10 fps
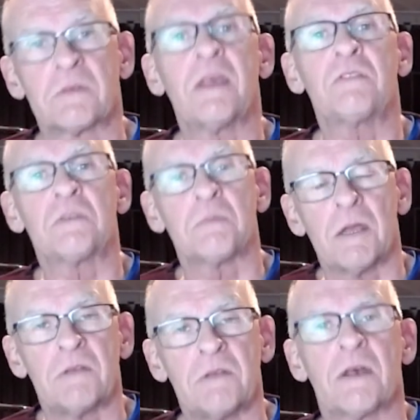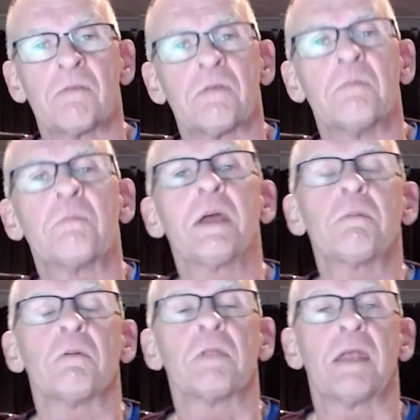testimonies up from
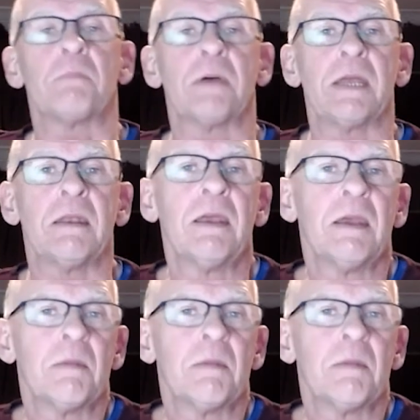people that have been